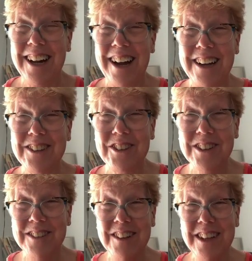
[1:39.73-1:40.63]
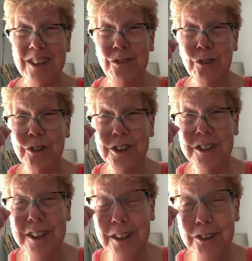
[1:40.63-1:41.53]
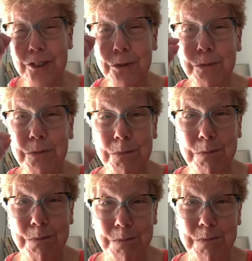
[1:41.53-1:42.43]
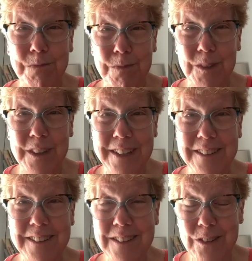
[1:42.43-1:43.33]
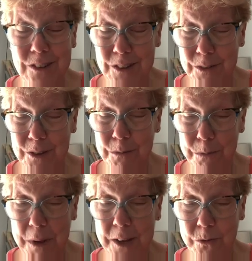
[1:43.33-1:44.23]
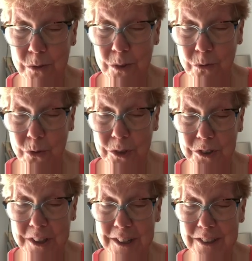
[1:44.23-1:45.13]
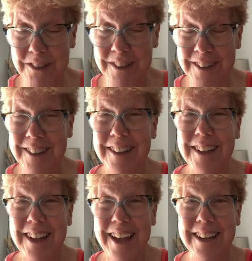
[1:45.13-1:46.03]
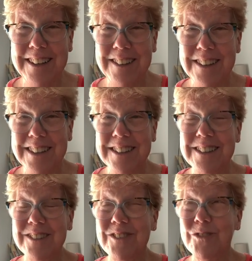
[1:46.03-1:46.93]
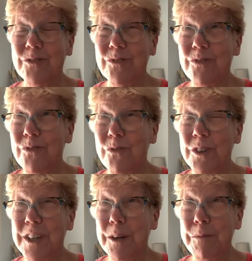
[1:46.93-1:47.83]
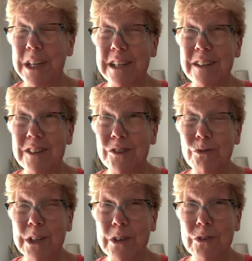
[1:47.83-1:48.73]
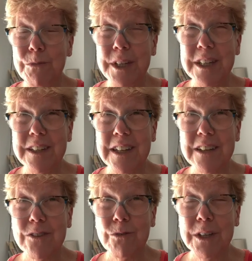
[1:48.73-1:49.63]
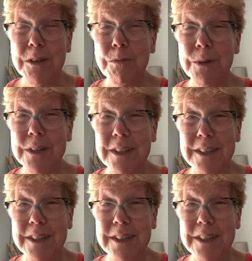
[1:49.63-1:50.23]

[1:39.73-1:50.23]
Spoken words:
I started taking watercolor lessons, paint in watercolor, and we're not meeting this week, we're meeting next week, but